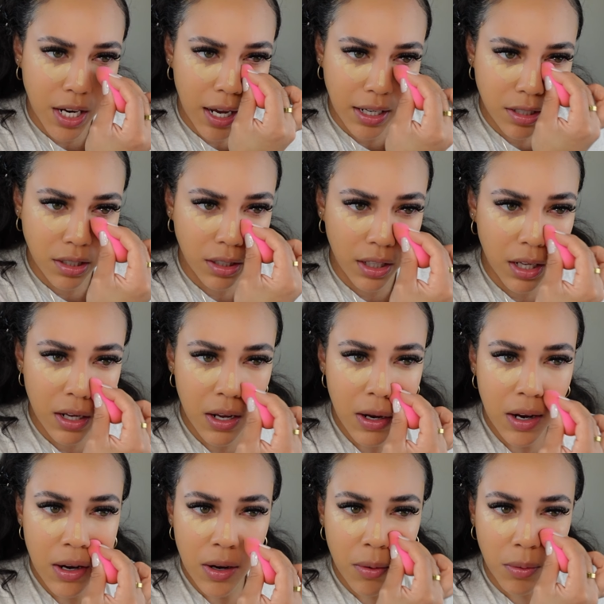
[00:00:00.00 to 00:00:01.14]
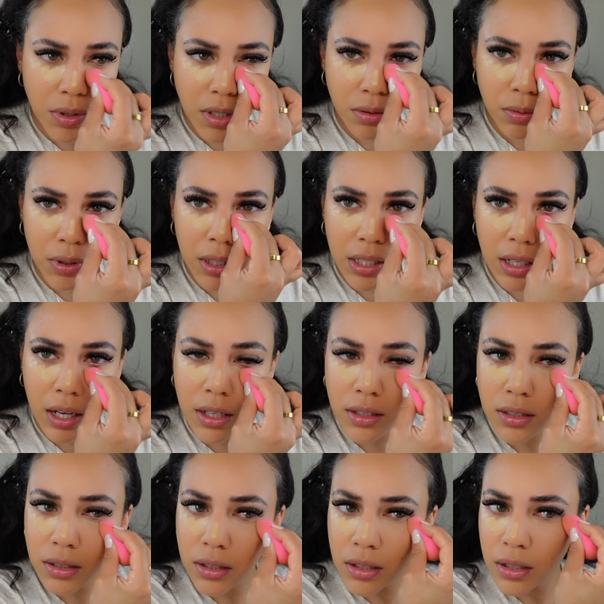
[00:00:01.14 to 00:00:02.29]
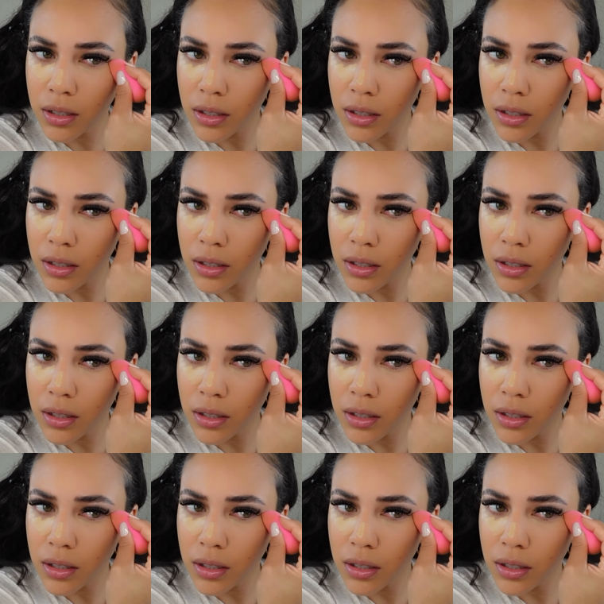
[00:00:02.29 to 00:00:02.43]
actually, which is really nice.